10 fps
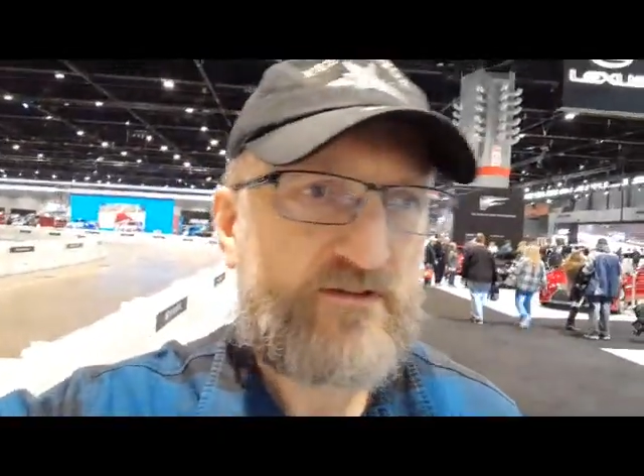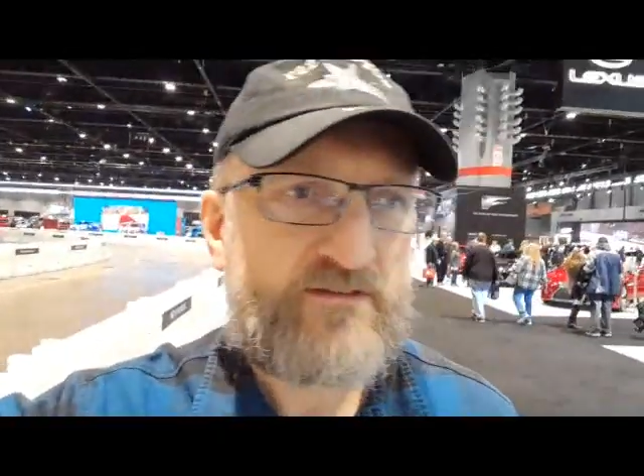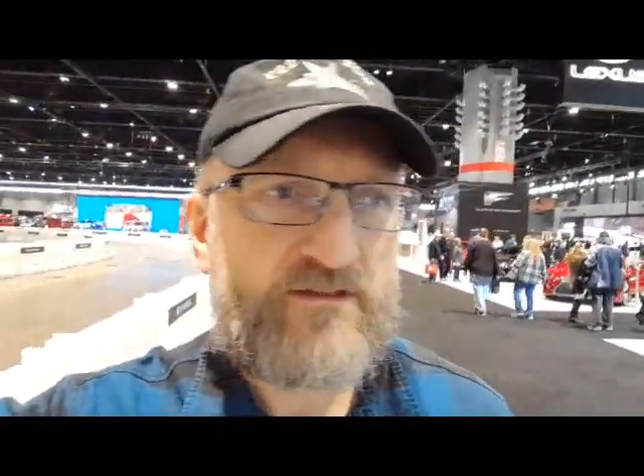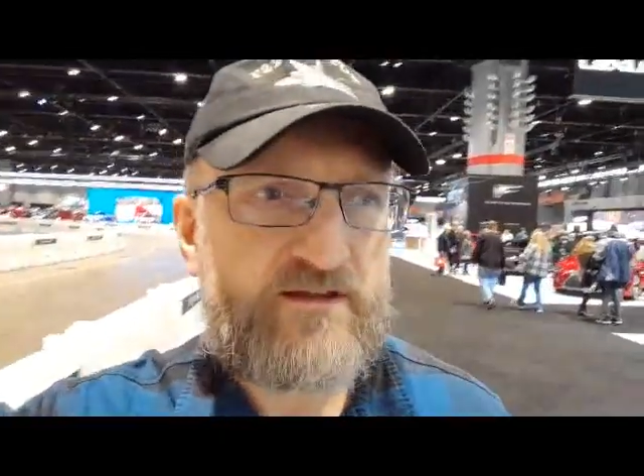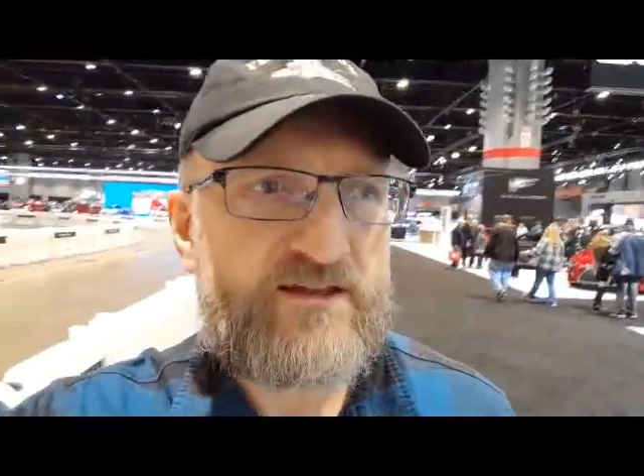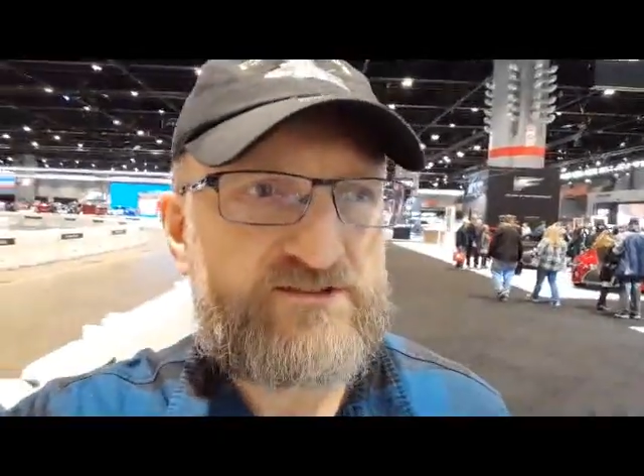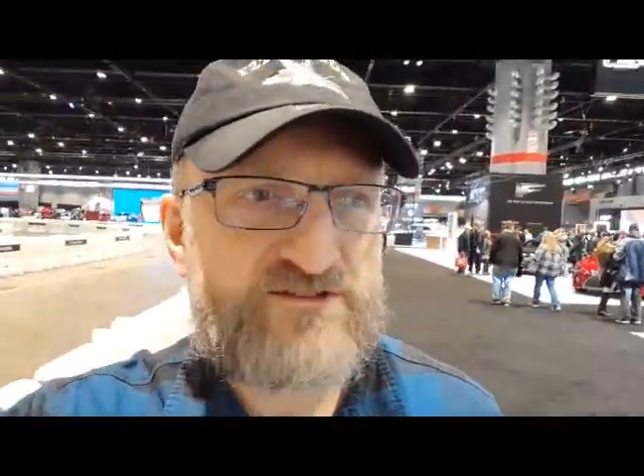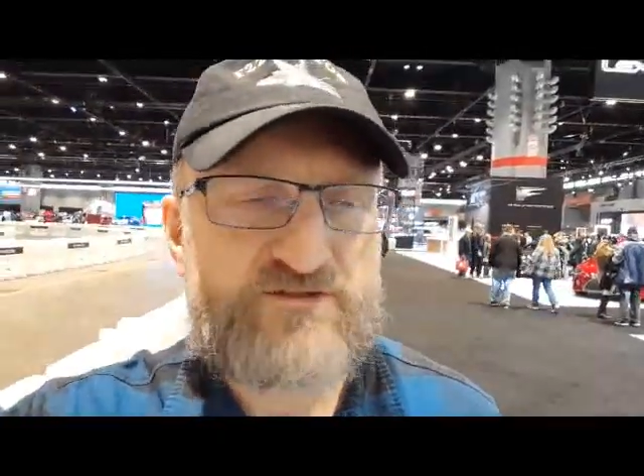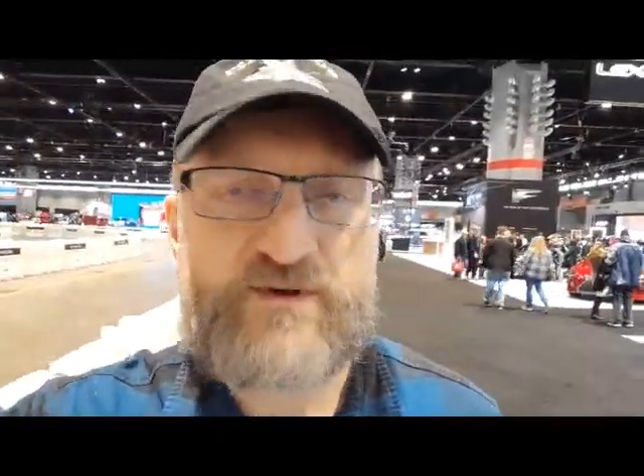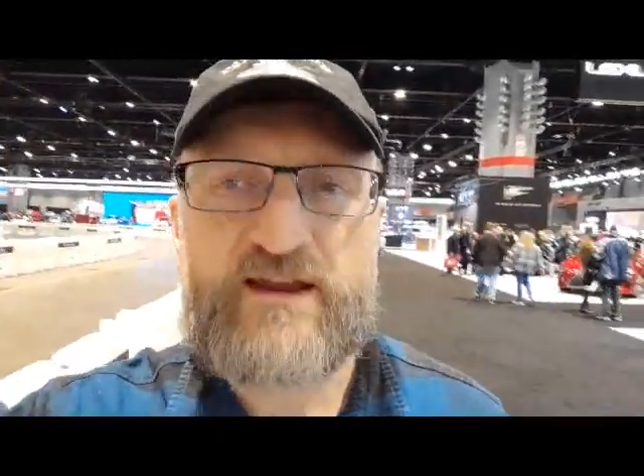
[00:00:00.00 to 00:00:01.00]
the
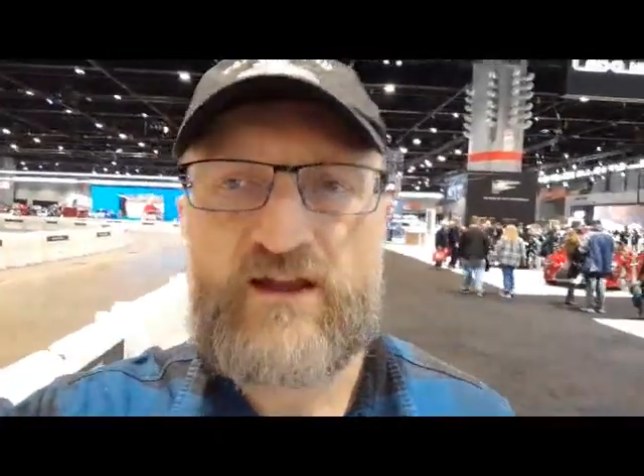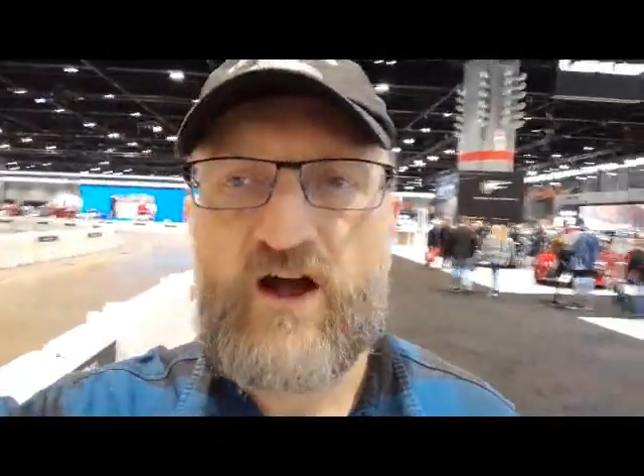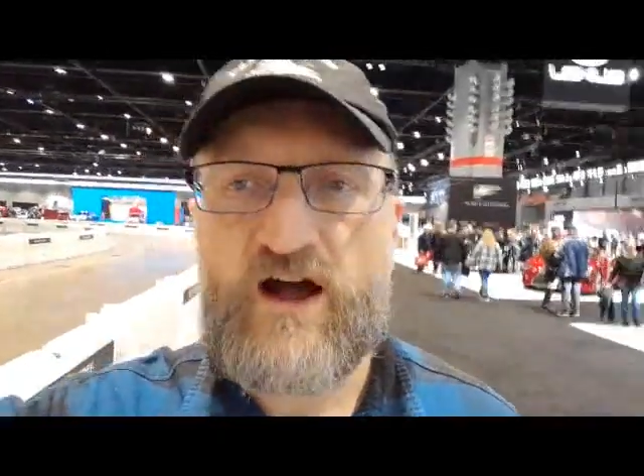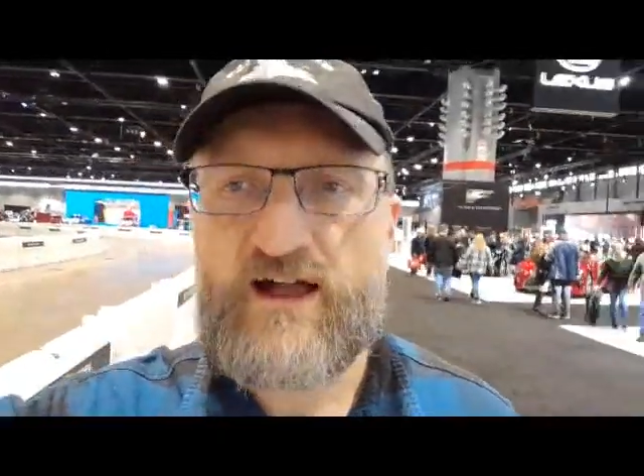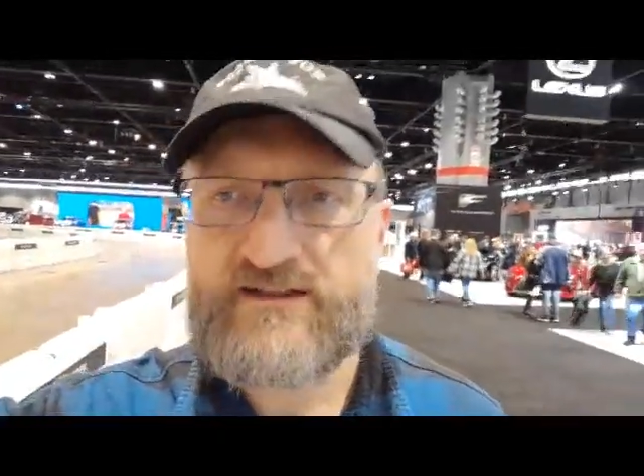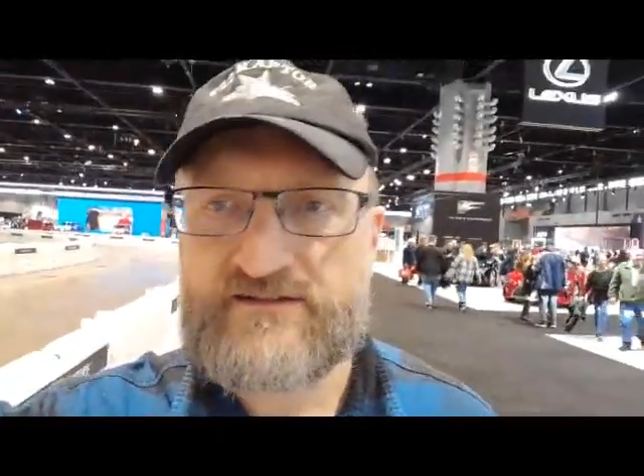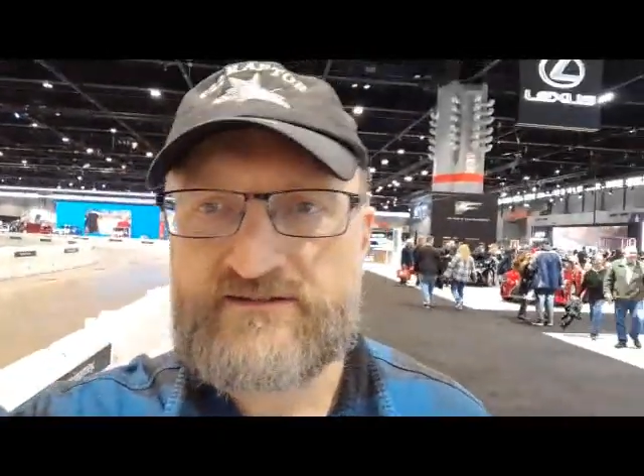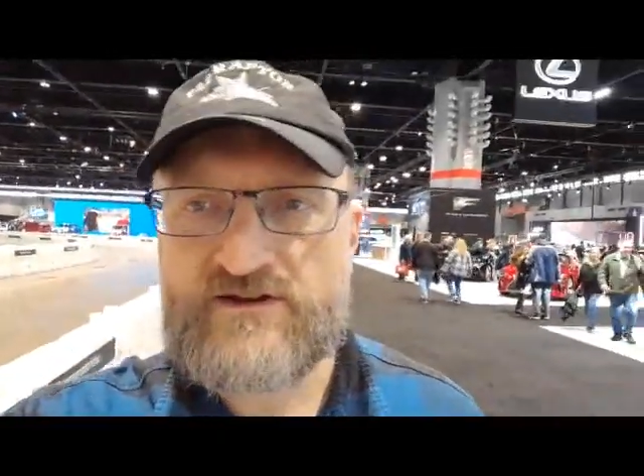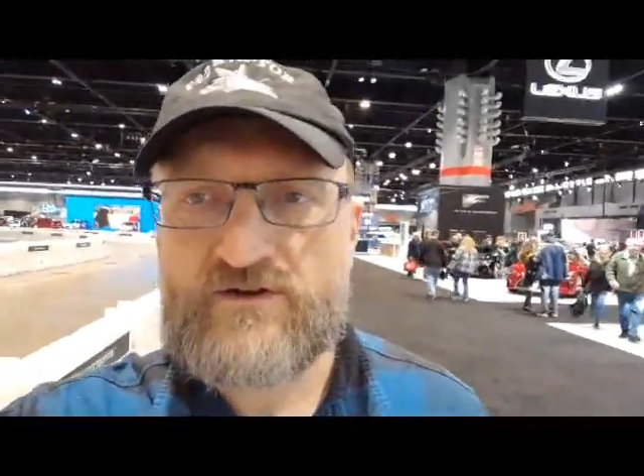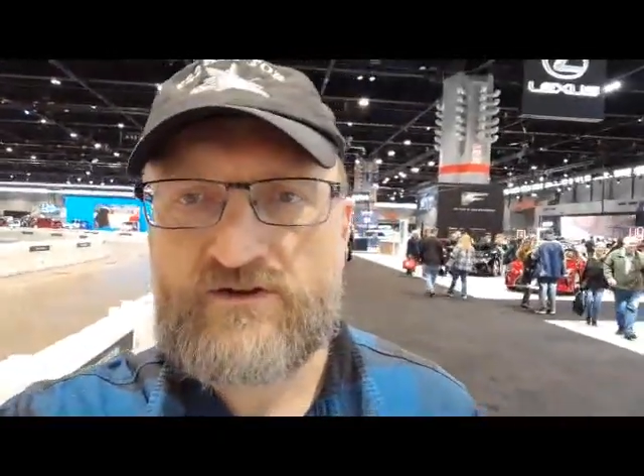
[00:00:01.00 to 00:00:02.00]
engines ran hot, so